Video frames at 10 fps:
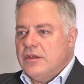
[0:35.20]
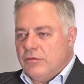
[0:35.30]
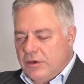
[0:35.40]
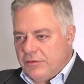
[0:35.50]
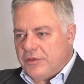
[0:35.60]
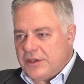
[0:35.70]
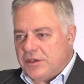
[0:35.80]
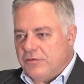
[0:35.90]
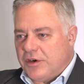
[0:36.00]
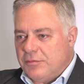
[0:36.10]
Well,
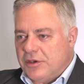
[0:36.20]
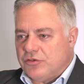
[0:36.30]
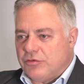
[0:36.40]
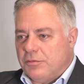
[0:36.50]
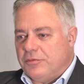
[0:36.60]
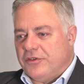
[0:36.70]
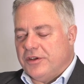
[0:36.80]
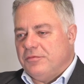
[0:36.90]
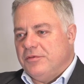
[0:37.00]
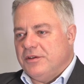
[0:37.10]
thank you very much, Rob,
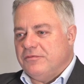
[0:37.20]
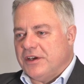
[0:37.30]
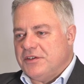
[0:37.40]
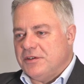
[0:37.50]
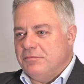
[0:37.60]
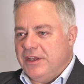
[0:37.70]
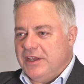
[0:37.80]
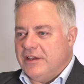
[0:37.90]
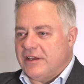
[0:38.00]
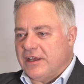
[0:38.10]
for inviting
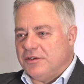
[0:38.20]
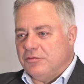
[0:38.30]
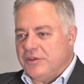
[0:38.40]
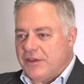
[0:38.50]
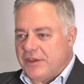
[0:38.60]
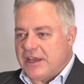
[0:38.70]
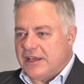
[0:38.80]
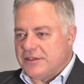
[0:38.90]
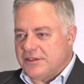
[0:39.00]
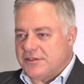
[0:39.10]
me and all the other
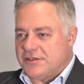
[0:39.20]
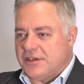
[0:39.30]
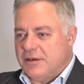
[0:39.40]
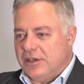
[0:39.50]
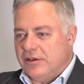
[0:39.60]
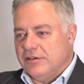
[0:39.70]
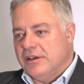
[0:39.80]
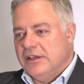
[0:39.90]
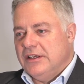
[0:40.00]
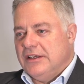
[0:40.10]
candidates to come
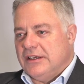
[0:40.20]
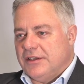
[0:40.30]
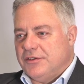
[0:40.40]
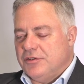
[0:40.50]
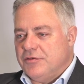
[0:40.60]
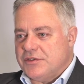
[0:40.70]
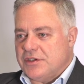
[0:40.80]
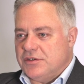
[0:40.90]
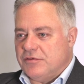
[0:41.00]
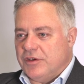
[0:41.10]
along and do this
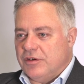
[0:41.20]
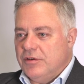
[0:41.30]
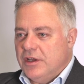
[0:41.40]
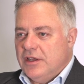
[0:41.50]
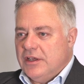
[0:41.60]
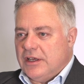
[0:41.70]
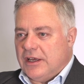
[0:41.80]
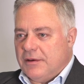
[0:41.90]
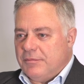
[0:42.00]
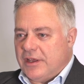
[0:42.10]
interview.
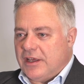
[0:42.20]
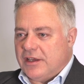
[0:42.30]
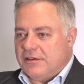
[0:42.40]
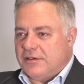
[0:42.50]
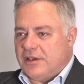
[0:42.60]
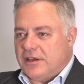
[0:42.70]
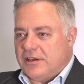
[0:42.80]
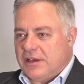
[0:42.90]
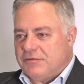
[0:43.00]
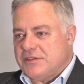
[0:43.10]
I
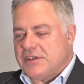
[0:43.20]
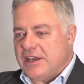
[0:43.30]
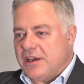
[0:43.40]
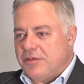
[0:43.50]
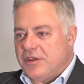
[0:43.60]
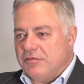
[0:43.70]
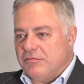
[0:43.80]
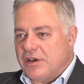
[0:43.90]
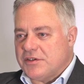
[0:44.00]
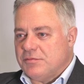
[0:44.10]
have to say, I think
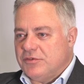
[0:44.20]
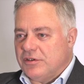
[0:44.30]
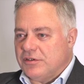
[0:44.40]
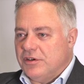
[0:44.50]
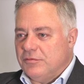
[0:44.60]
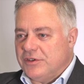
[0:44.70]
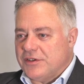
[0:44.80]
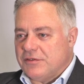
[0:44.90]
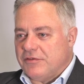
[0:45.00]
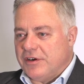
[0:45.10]
Wrexham.com
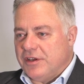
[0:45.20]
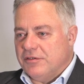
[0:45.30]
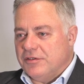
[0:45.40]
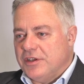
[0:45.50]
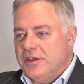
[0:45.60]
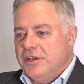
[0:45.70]
does a very good